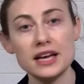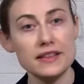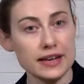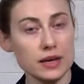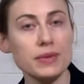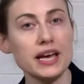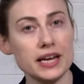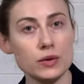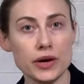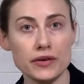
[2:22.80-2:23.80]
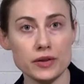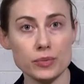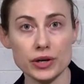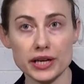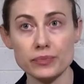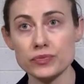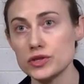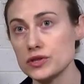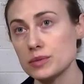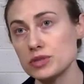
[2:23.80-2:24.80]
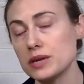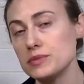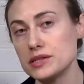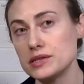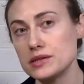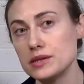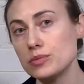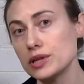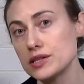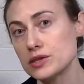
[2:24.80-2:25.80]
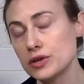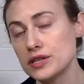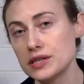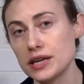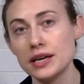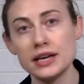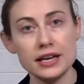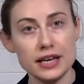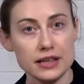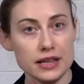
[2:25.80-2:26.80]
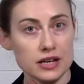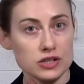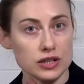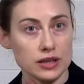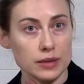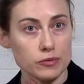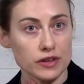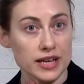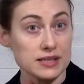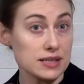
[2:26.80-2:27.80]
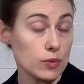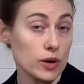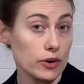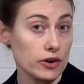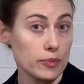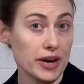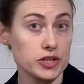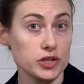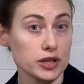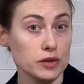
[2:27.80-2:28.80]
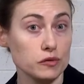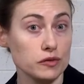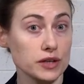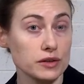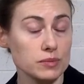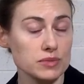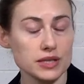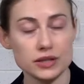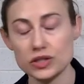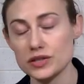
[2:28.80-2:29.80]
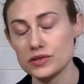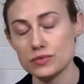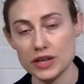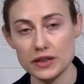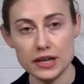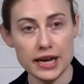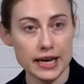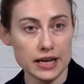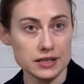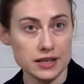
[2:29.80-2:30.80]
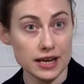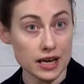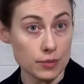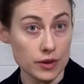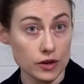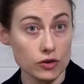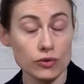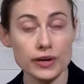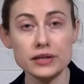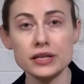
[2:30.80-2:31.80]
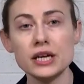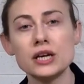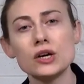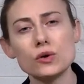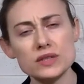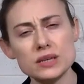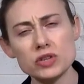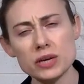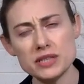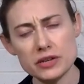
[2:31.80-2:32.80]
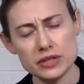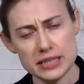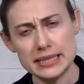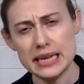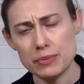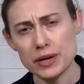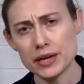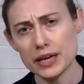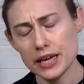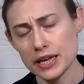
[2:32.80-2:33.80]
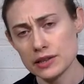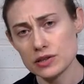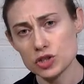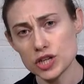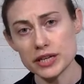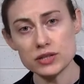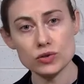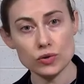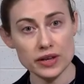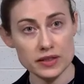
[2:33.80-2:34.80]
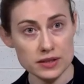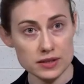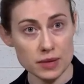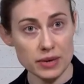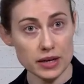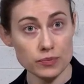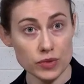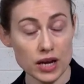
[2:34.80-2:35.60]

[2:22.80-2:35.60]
that can be anywhere in the body. So sometimes it's as simple as noticing enlarged lymph glands somewhere where the patient can feel them, such as in the neck, under the arm, in the groin. Or sometimes they're deeper in the chest or in the stomach,